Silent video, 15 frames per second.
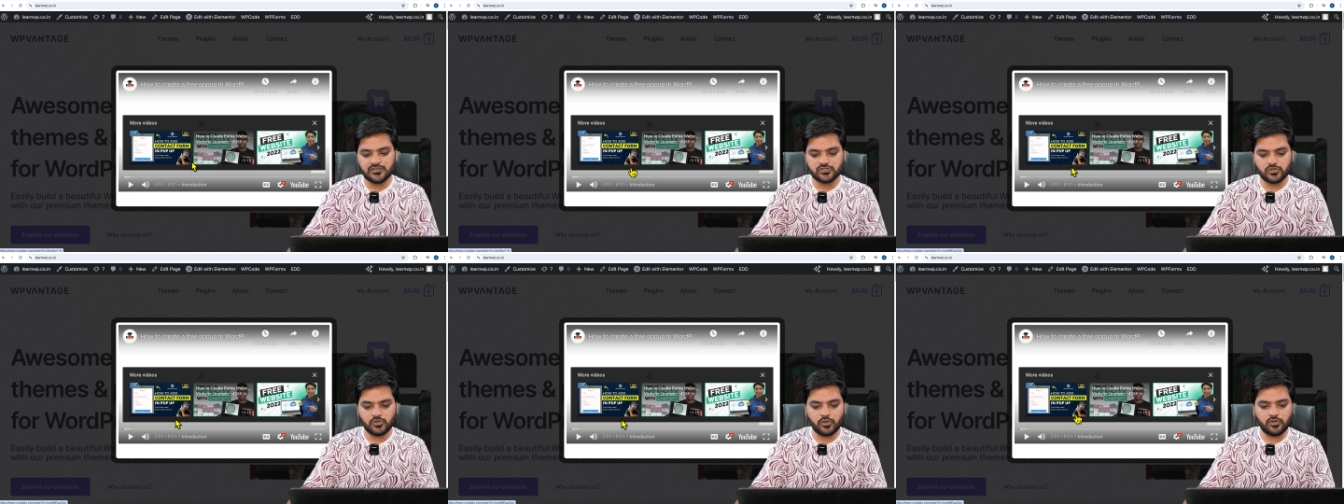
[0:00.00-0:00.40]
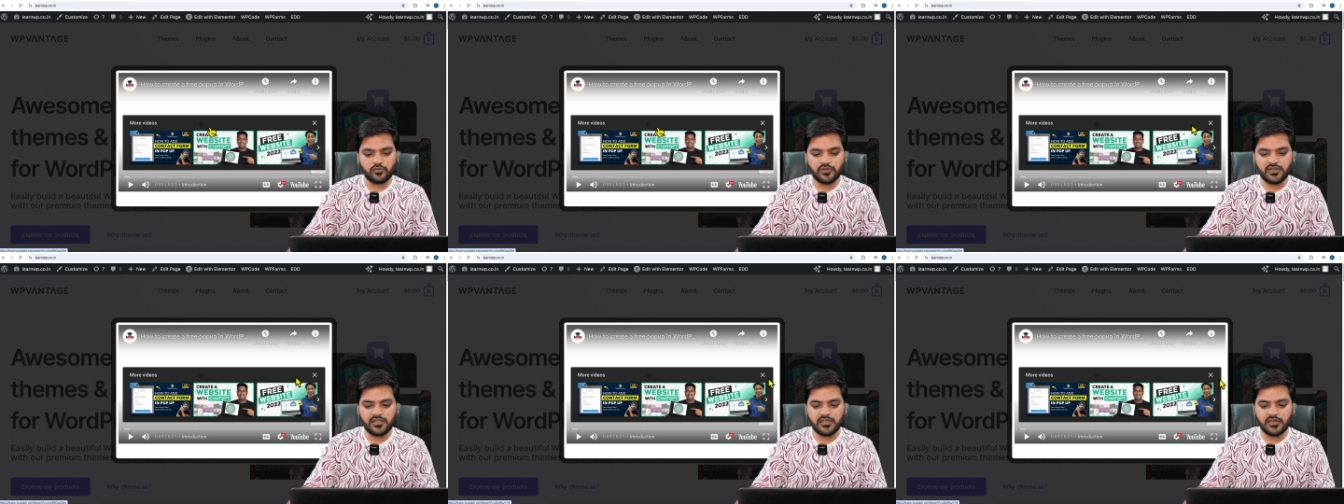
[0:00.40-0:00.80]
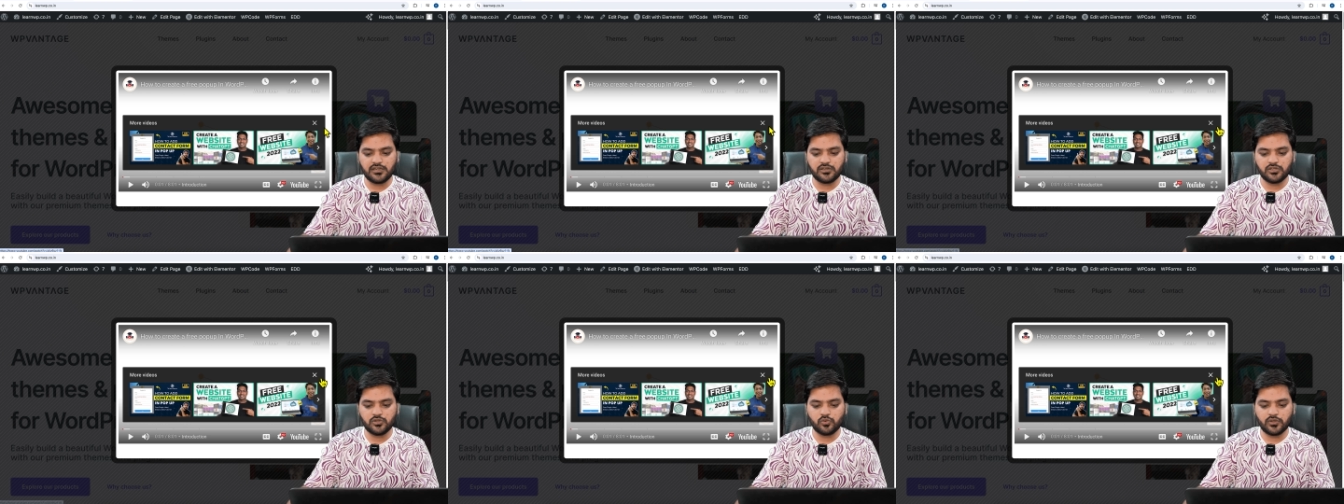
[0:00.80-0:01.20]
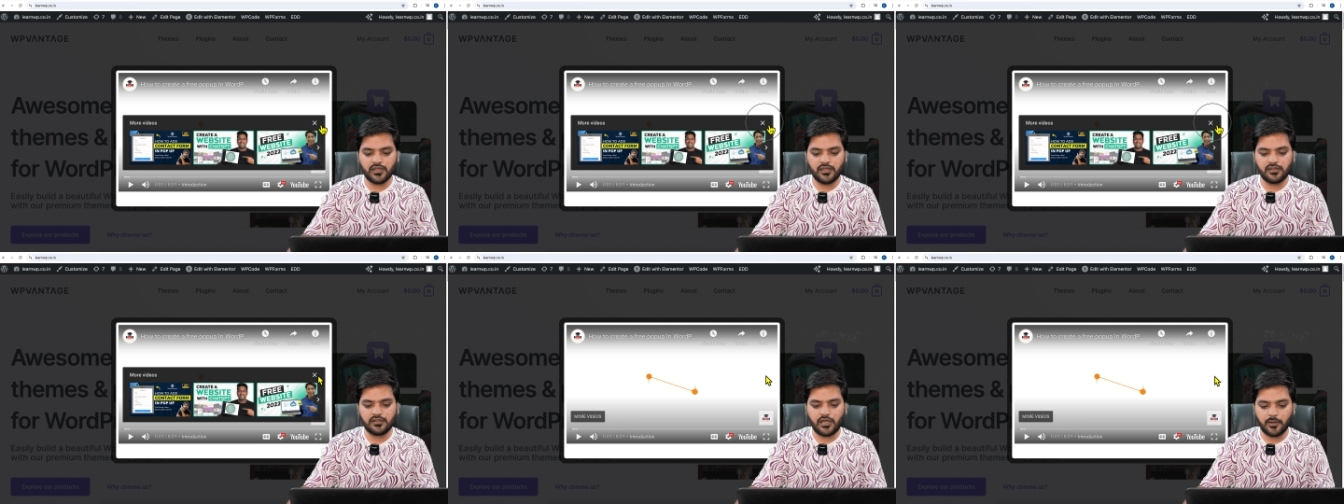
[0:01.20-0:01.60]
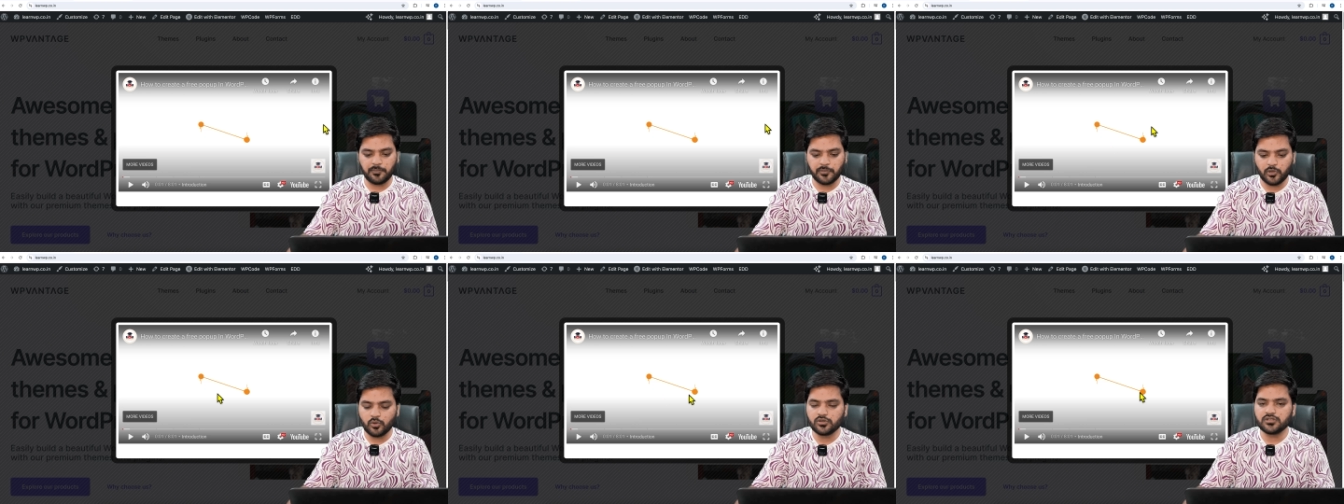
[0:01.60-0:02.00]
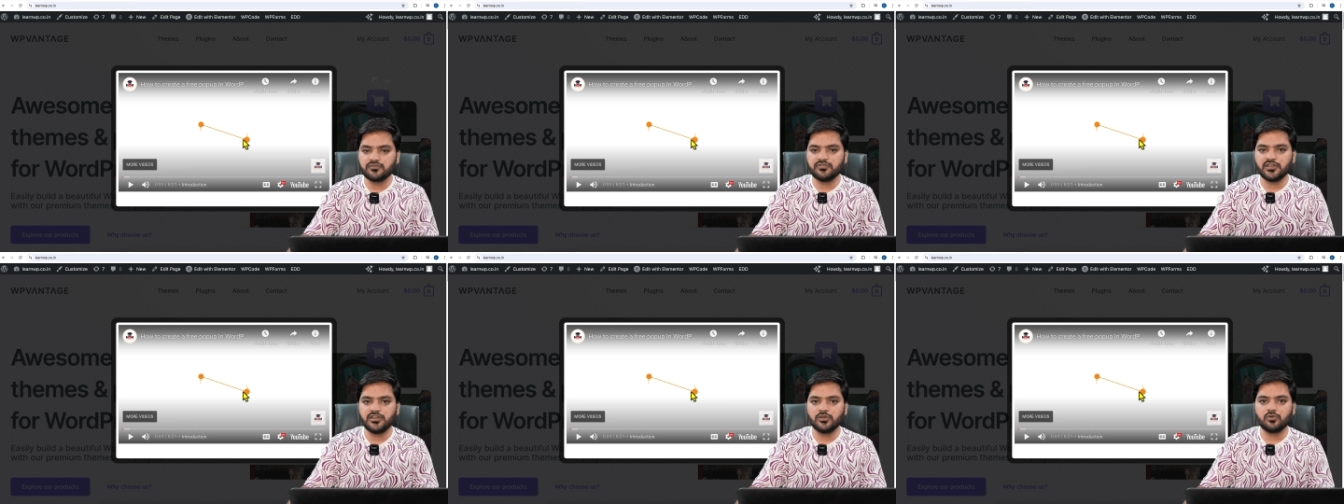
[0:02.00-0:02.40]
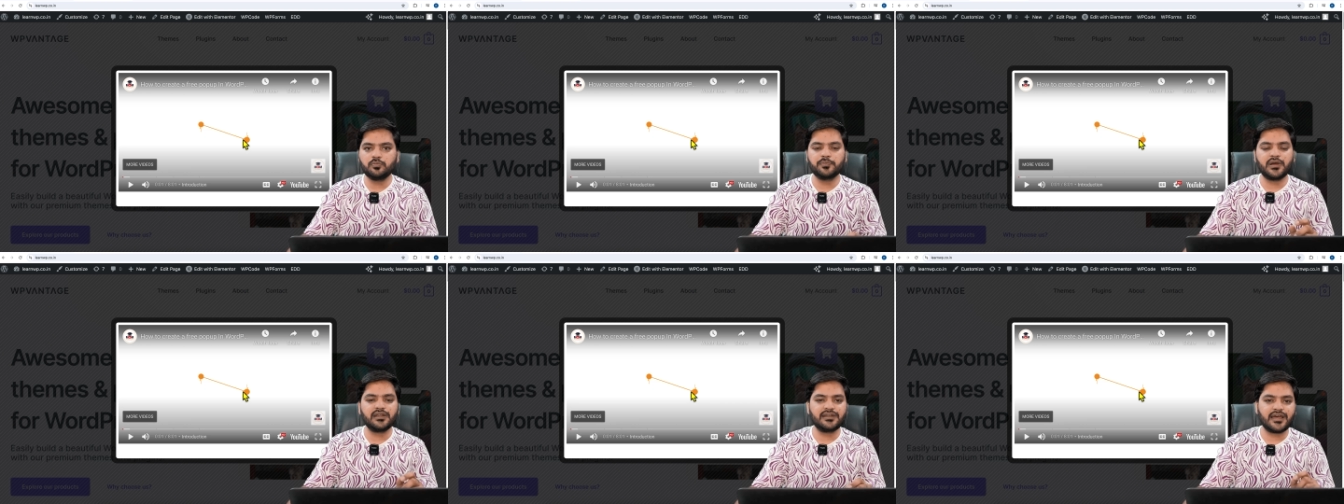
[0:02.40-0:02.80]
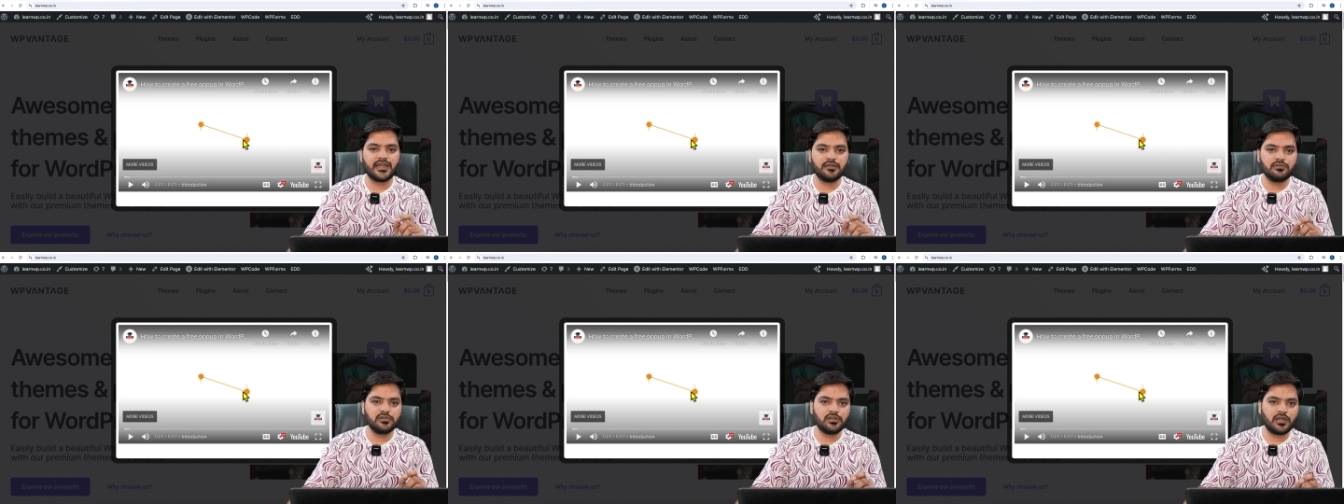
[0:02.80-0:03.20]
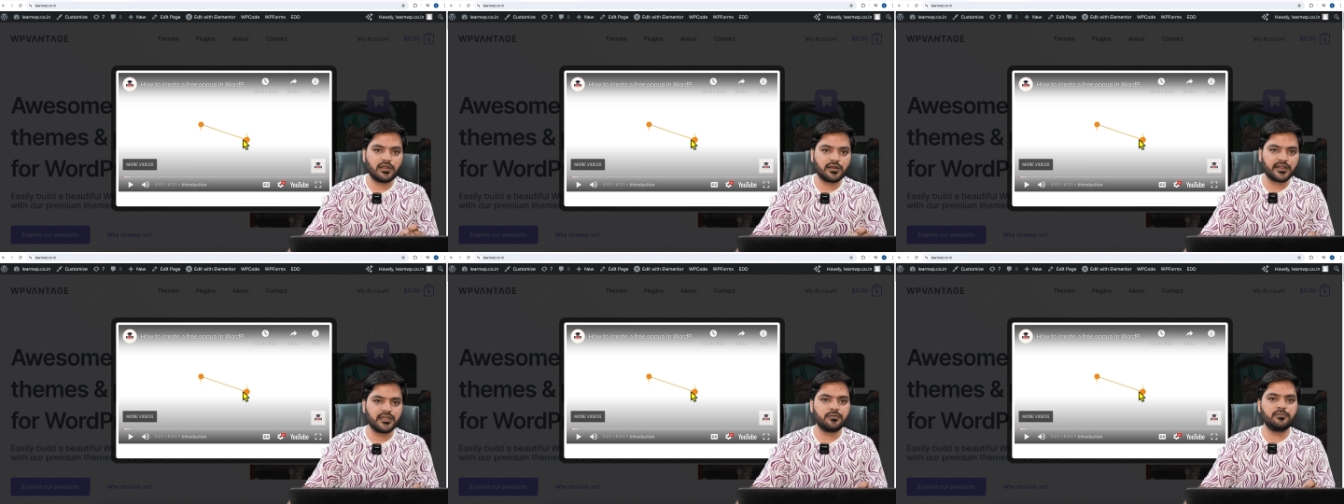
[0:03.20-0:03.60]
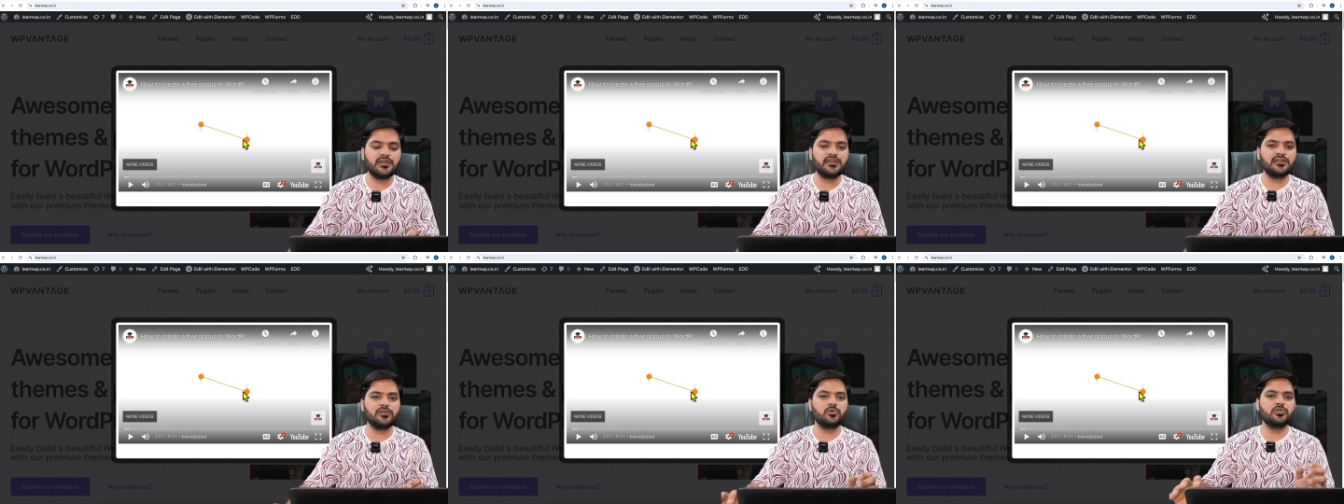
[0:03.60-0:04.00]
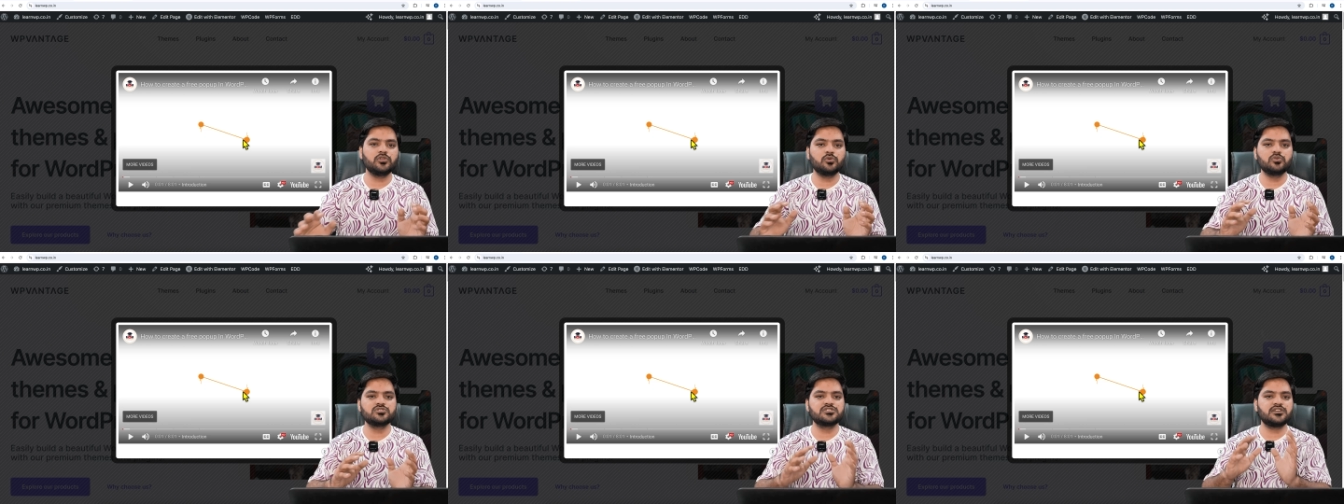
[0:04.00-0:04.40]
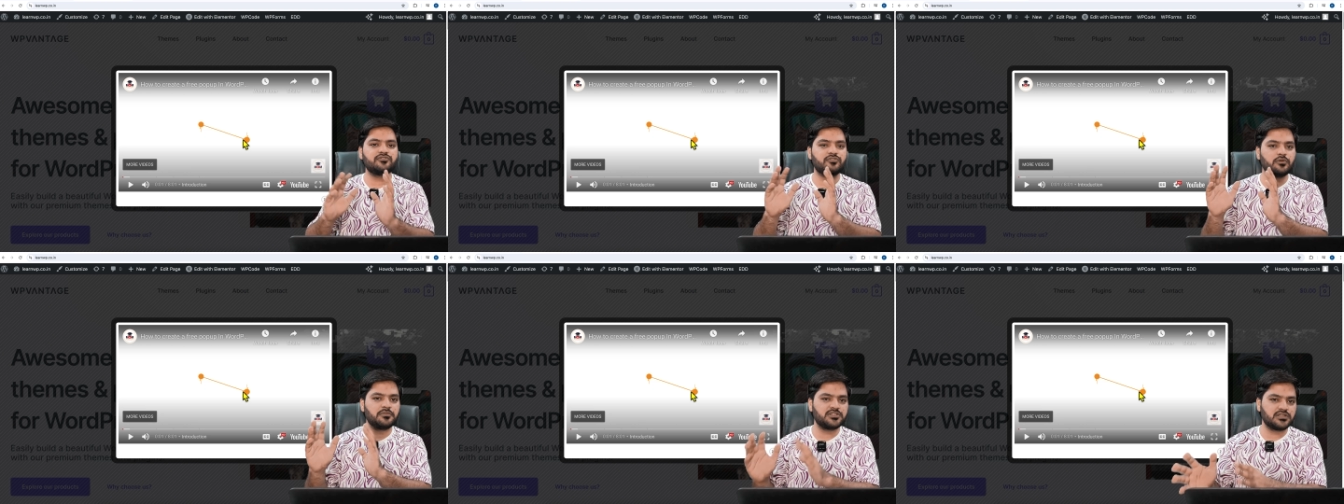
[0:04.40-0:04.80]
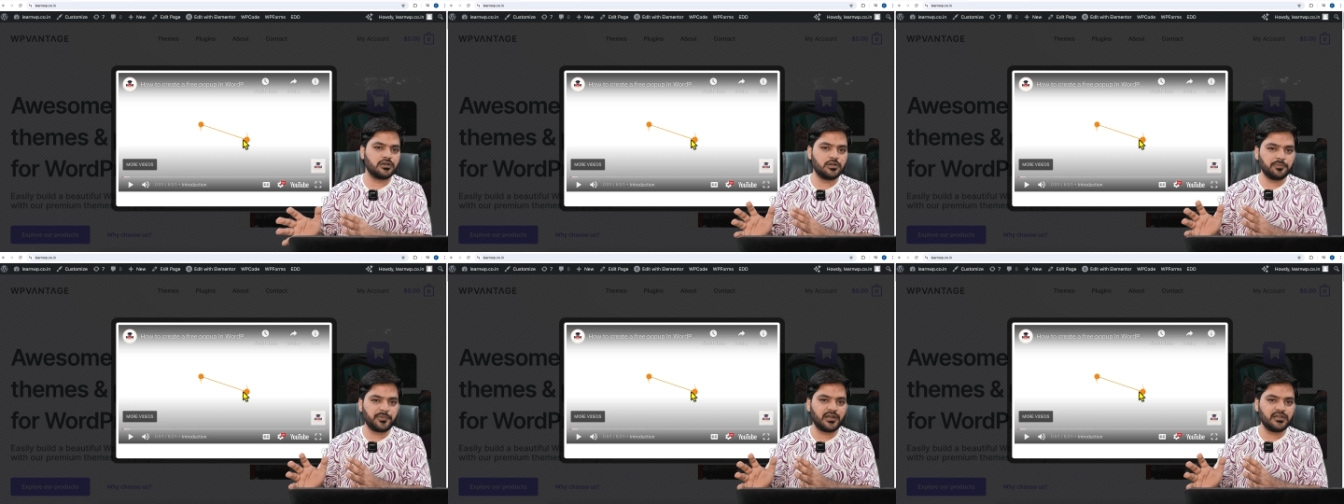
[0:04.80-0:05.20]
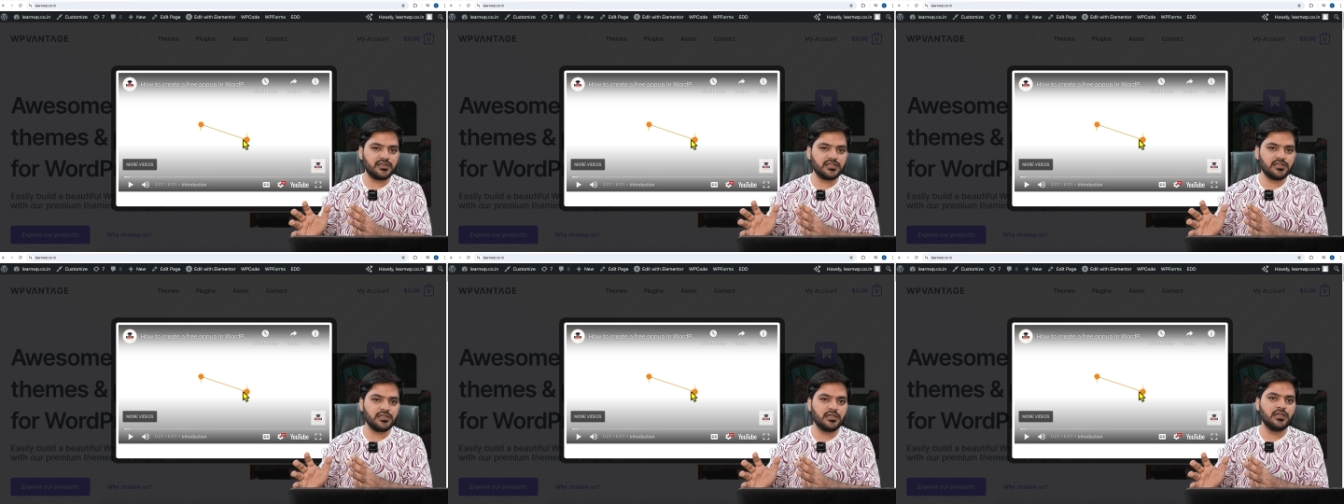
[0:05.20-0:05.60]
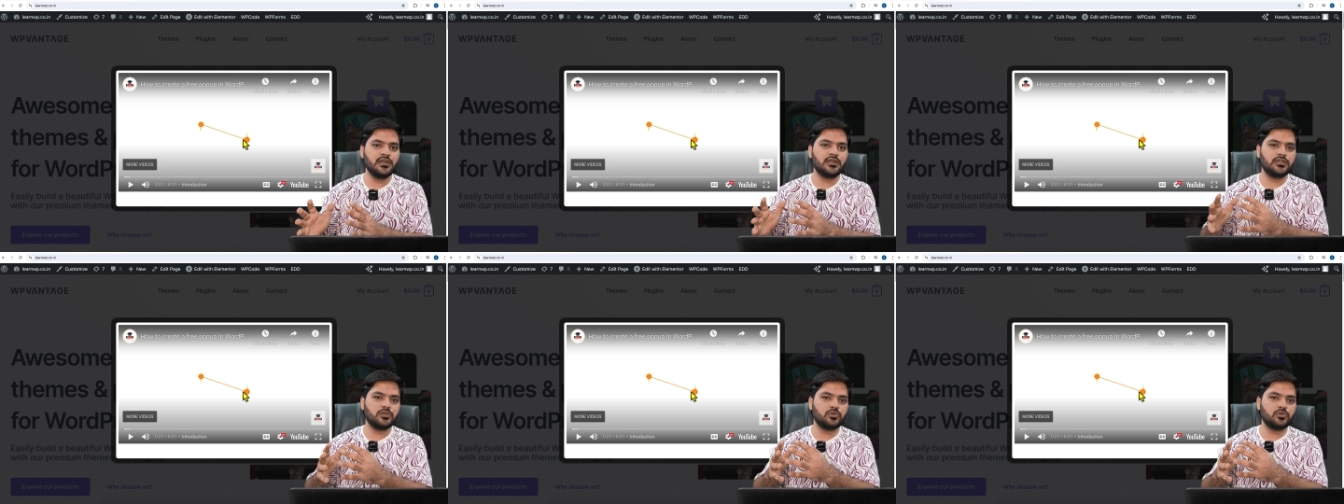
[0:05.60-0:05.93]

So don't worry, you can upload the video, but I will recommend to use it from a third party,